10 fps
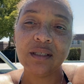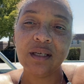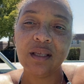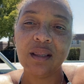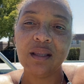
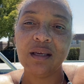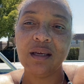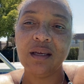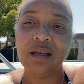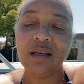And
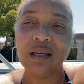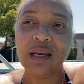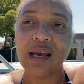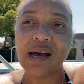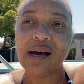
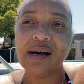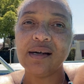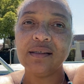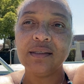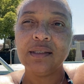
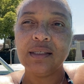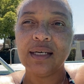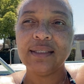then, I